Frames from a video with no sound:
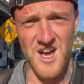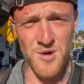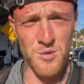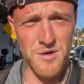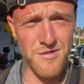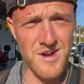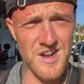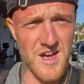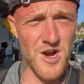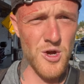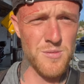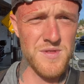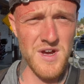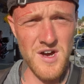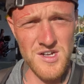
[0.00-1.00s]
And we really
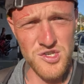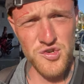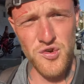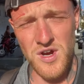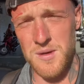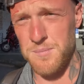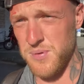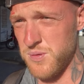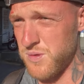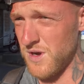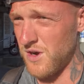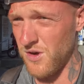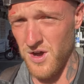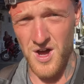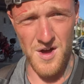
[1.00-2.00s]
hope that our trip,
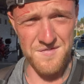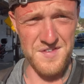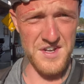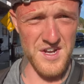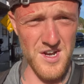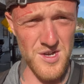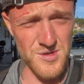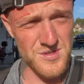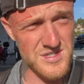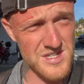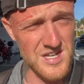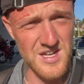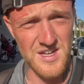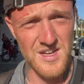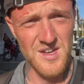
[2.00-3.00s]
well, our videos,
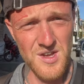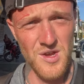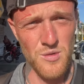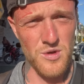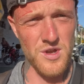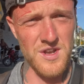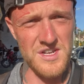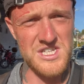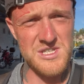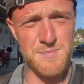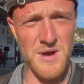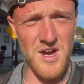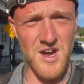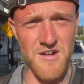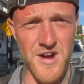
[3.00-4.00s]
can
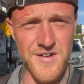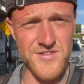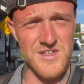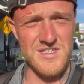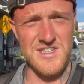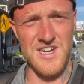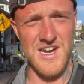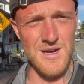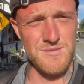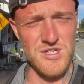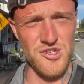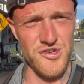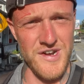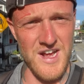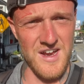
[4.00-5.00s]
inspire others to come to
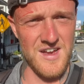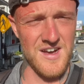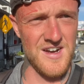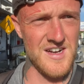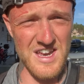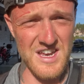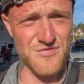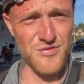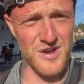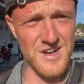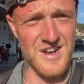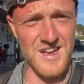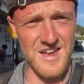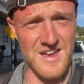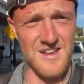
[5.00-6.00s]
Sri Lanka. It
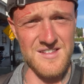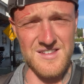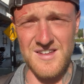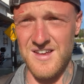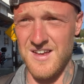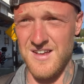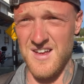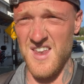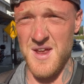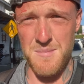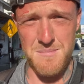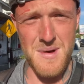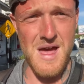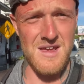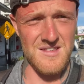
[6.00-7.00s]
really is an
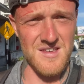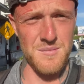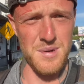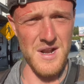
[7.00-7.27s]
amazing